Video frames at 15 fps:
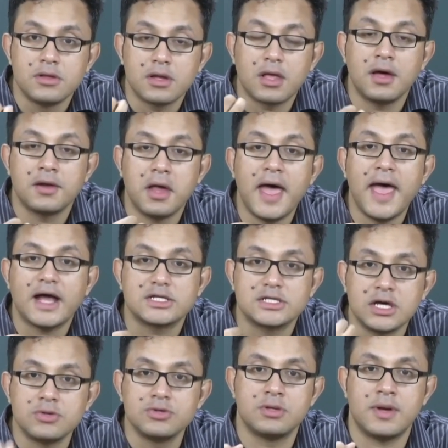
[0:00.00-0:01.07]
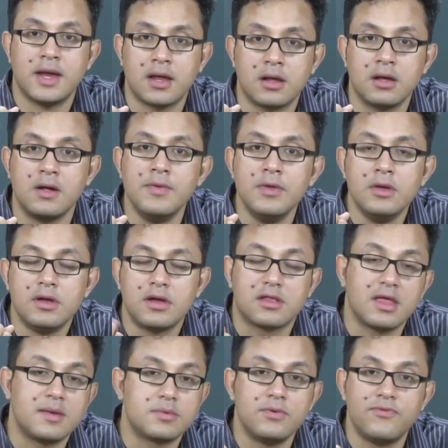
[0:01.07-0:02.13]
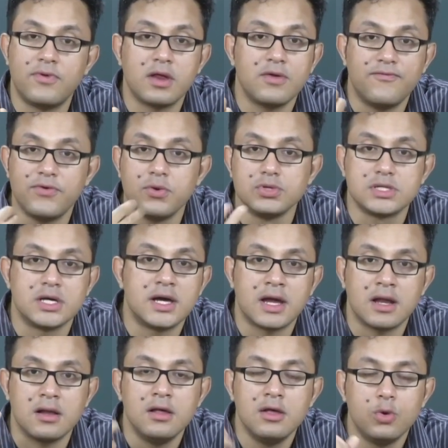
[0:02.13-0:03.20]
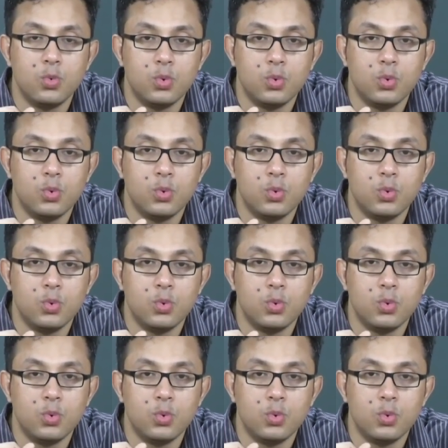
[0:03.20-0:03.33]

They can't act out their anger, except with very futile